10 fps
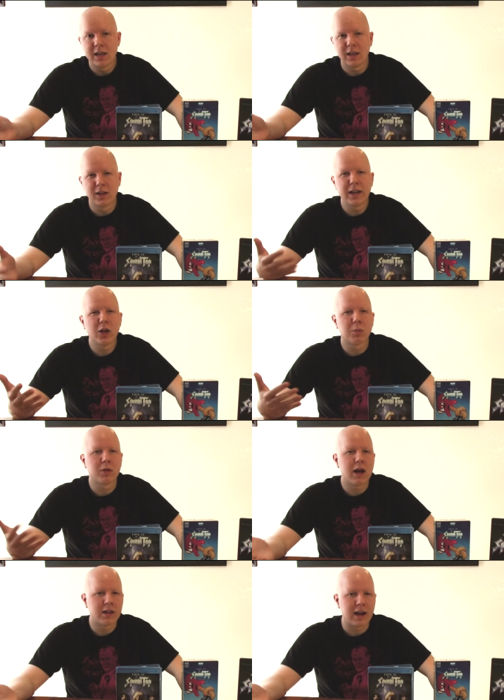The linear
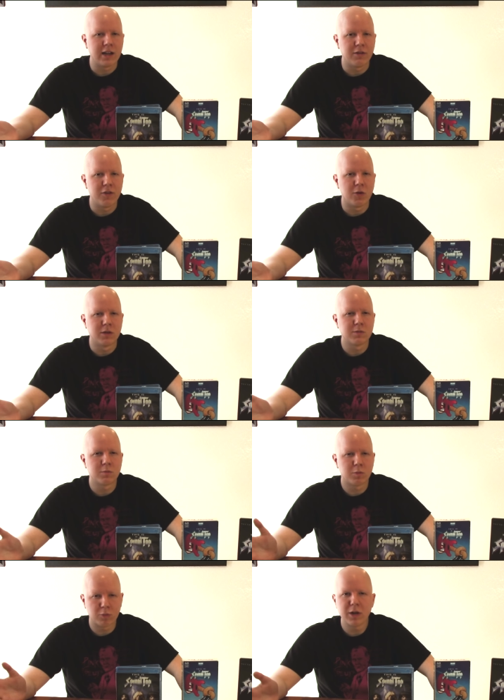plotline of the film is
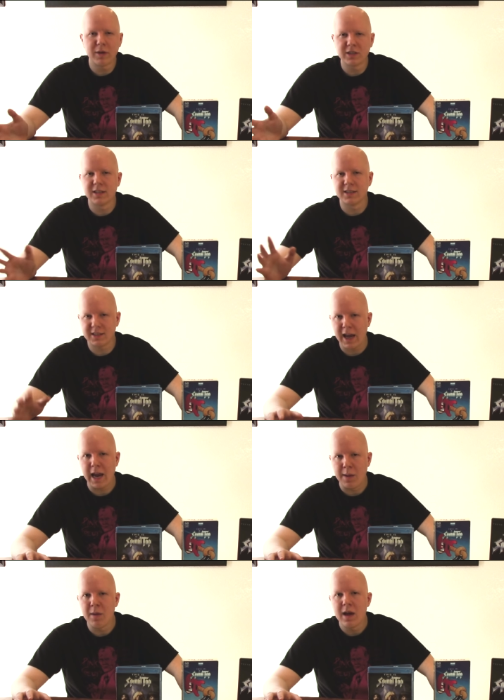pretty much the
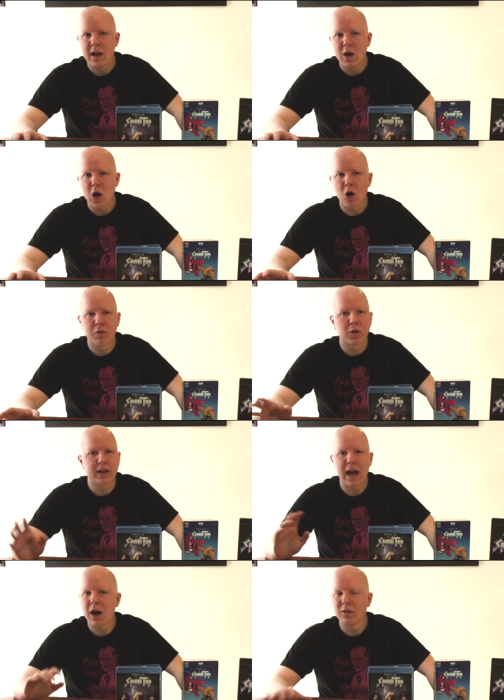same, however
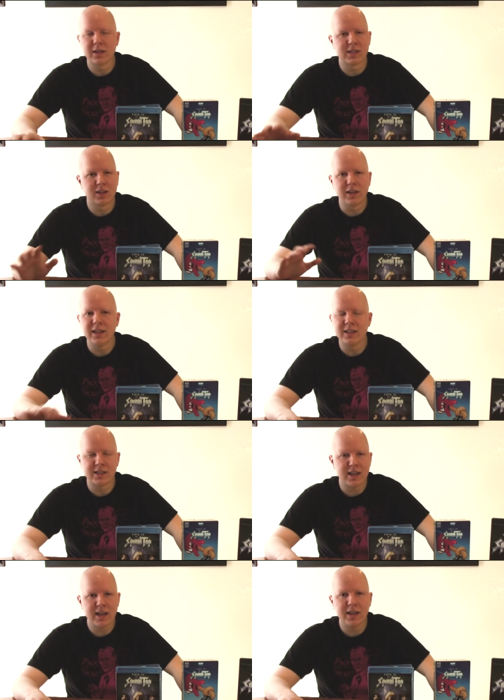countless deleted
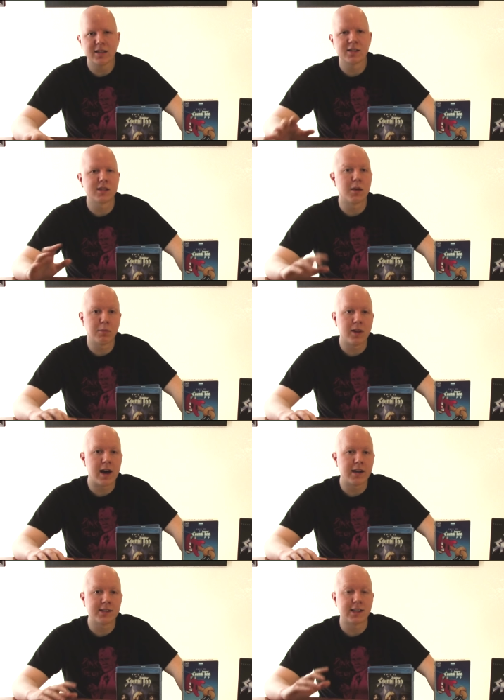scenes,
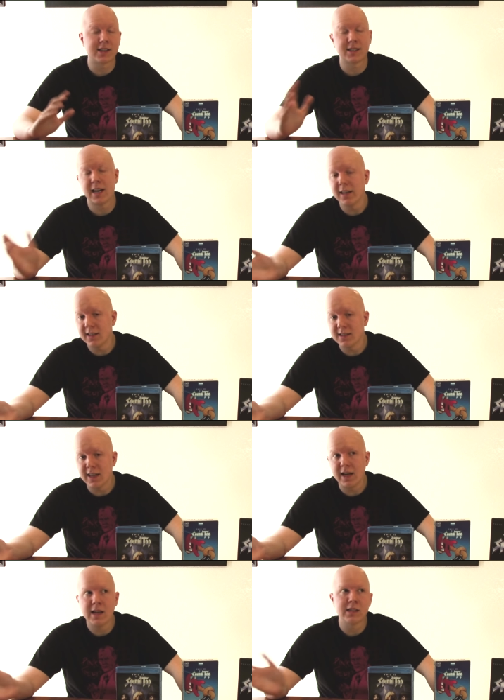subplots, extended
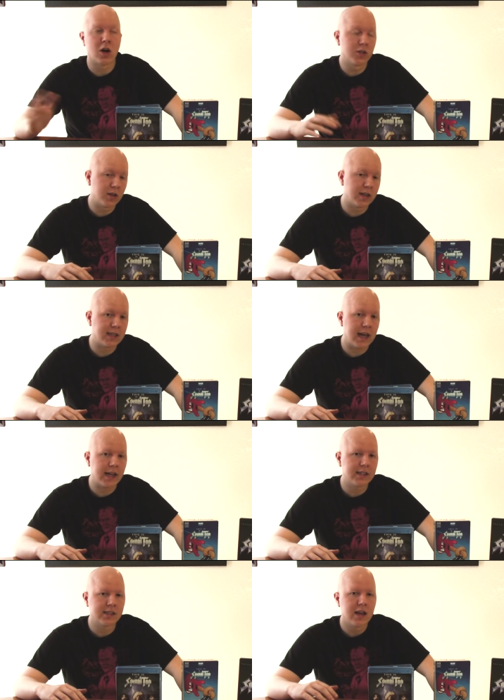scenes, alternate
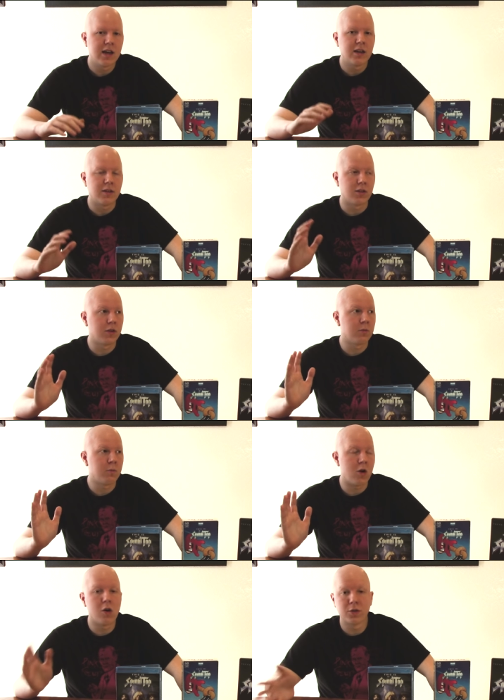takes, they're
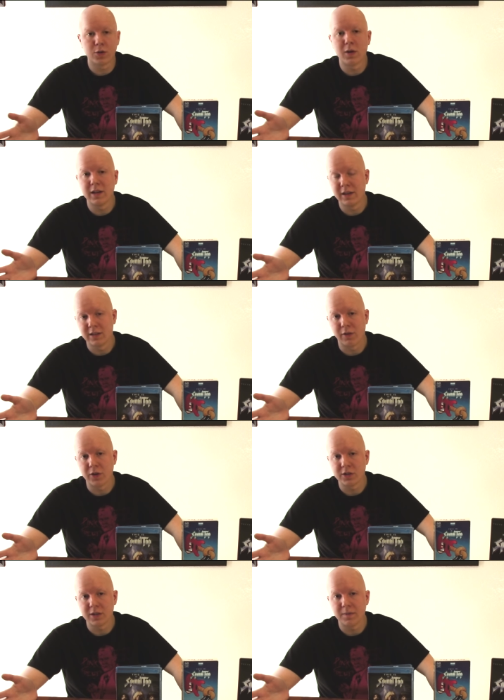all thrown in this
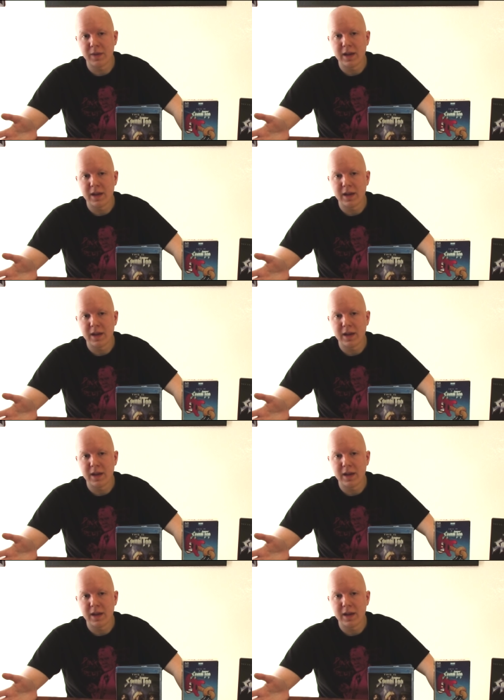version,